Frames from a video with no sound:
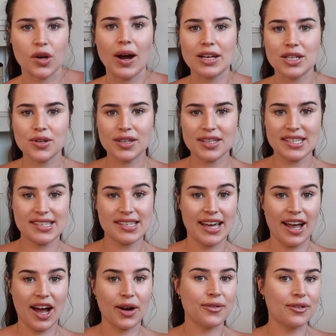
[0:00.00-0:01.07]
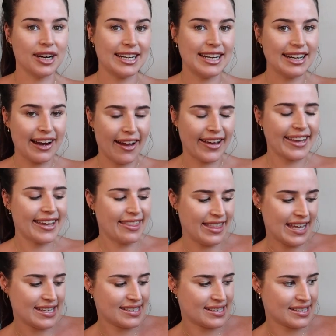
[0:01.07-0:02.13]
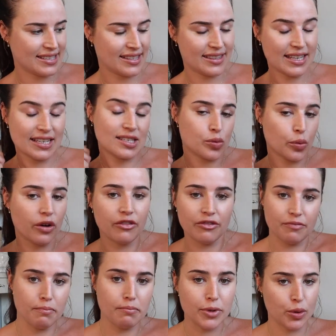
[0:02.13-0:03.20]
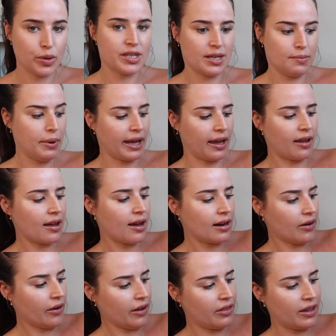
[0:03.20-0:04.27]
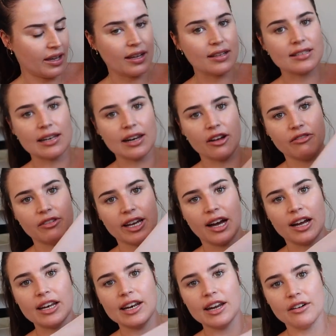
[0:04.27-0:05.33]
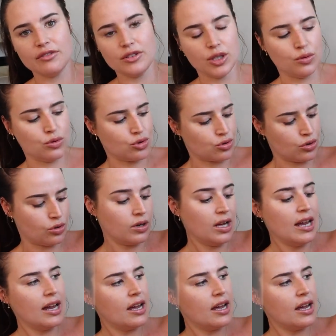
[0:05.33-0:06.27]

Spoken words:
As you can see, I really like this sort of muted pink color. I think it's lovely. I love neutral.